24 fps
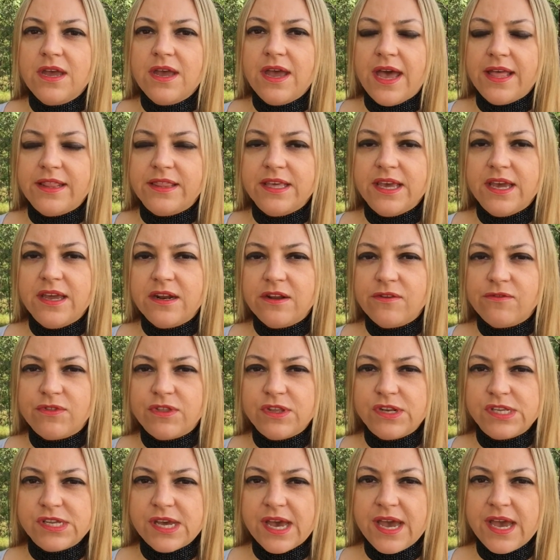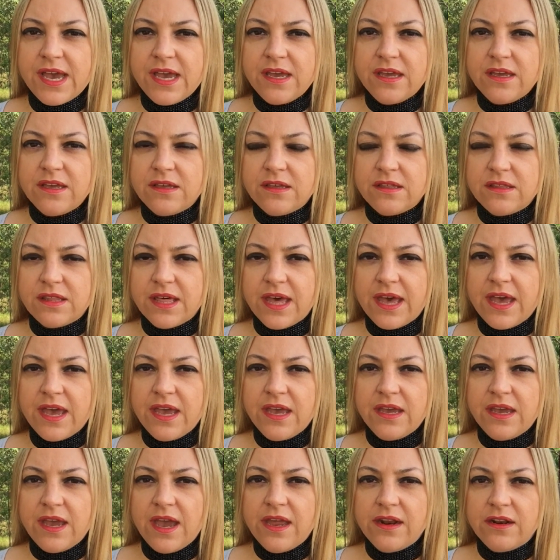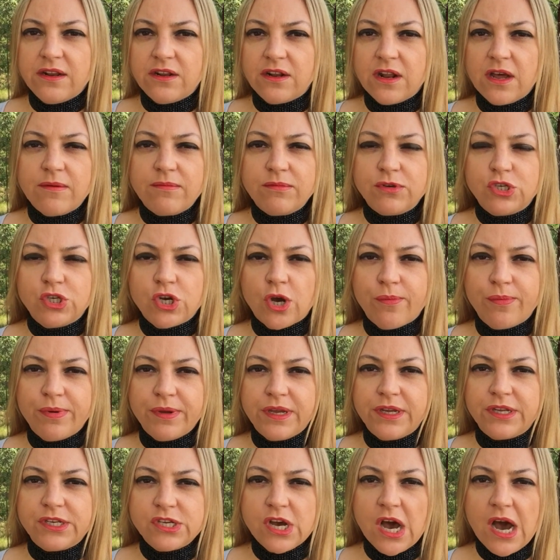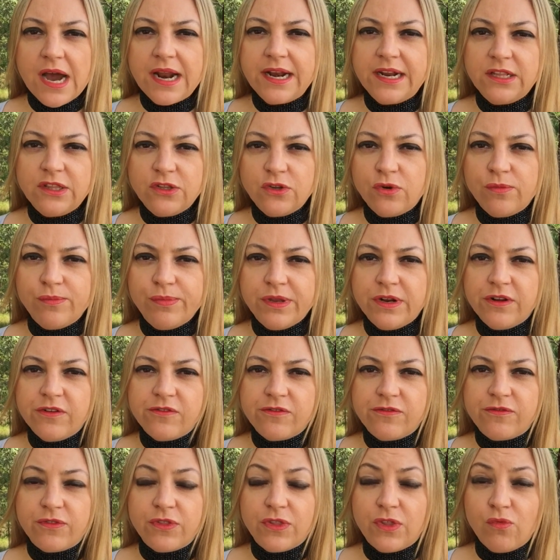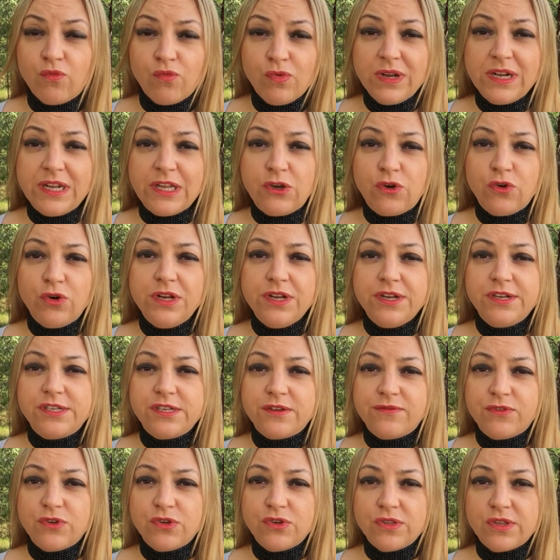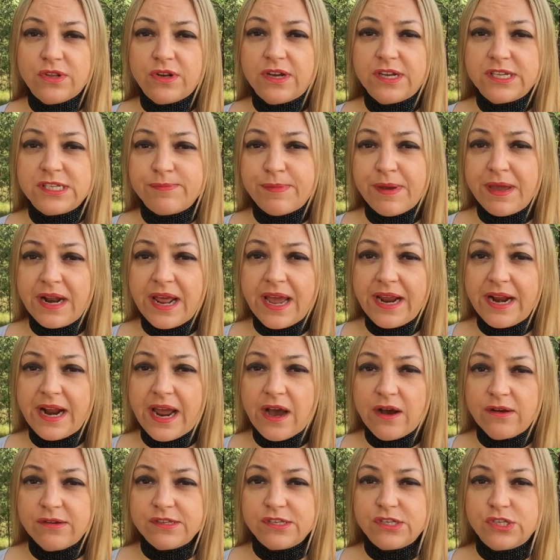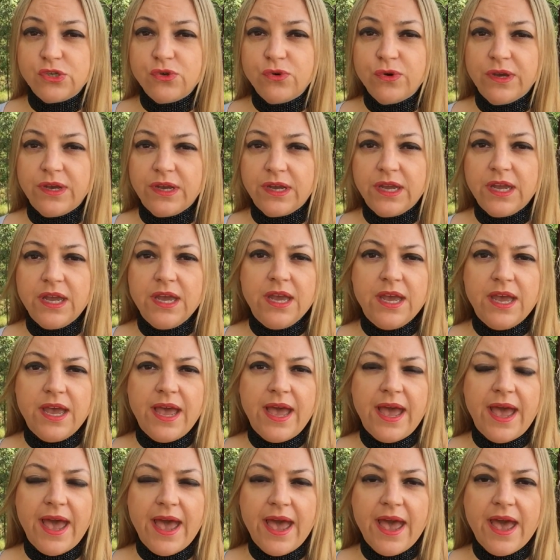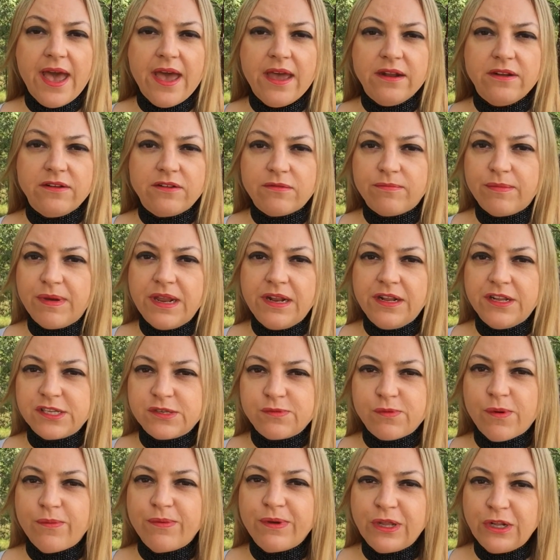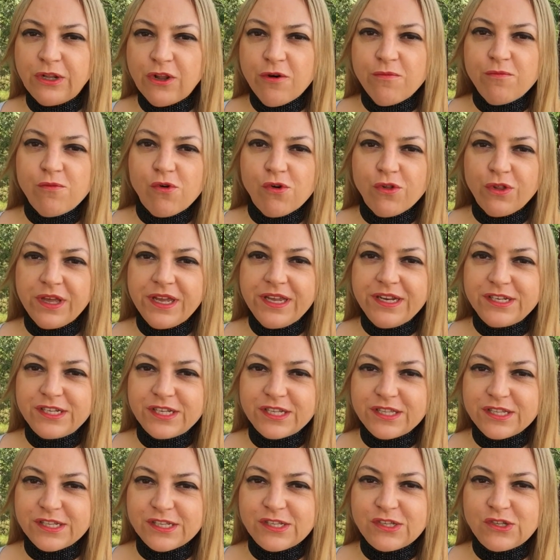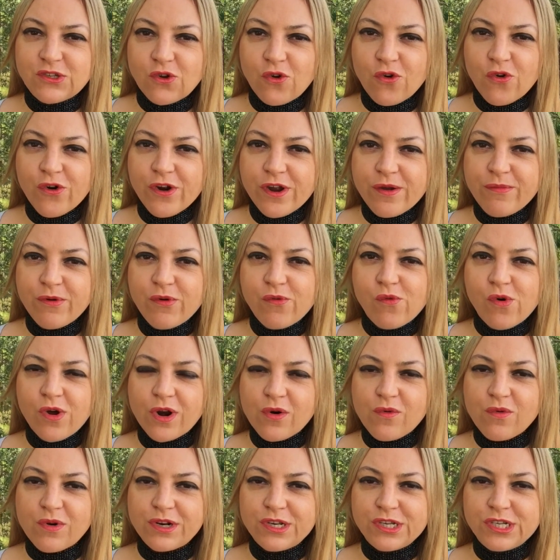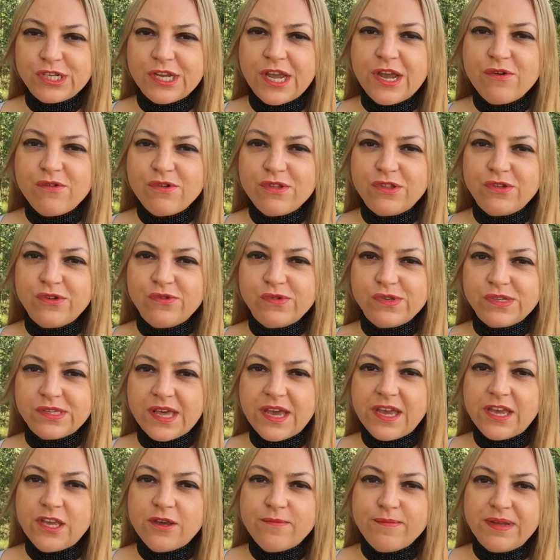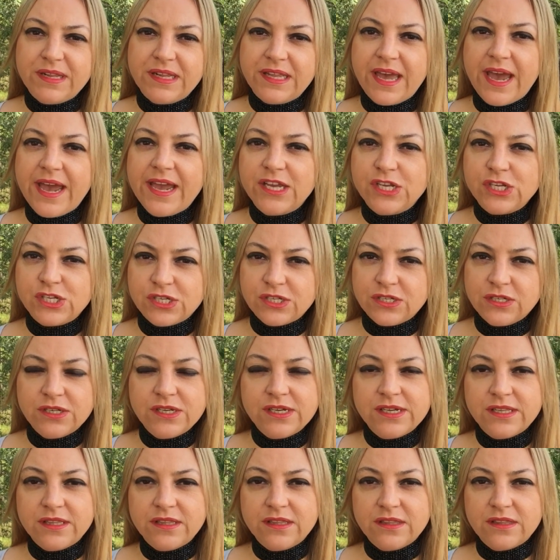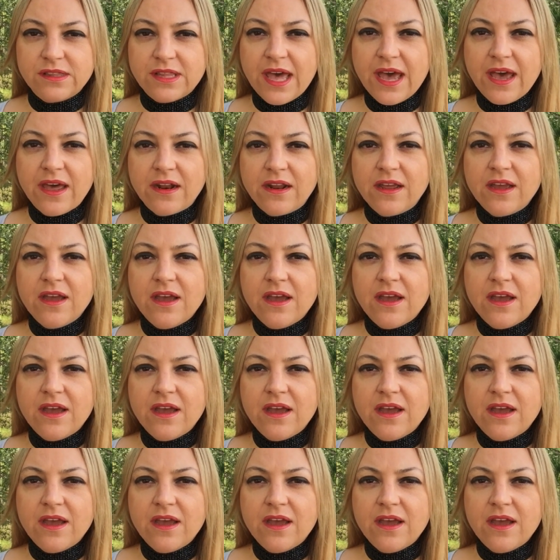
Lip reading: at the end of the day, they ended up chopping a tiny little bit of the really good interview that I spent 8 hours doing. And I mean, there's probably a lot more into this story, but what I want to share with you is that humiliation, in that